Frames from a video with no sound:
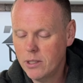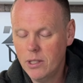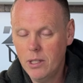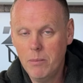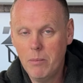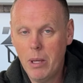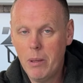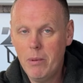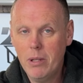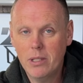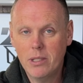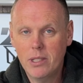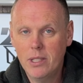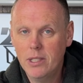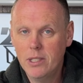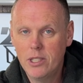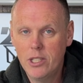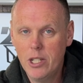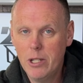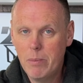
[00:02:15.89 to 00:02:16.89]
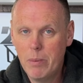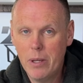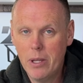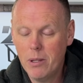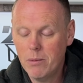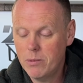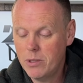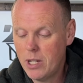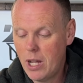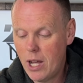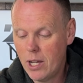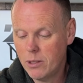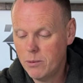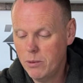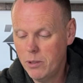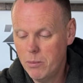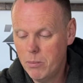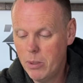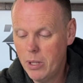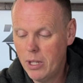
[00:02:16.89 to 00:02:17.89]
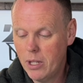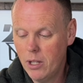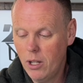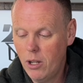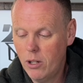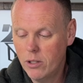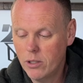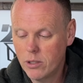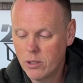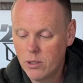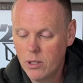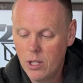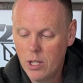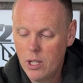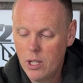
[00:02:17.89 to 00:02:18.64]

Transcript: Maybe it's these GPM shocks with the big, large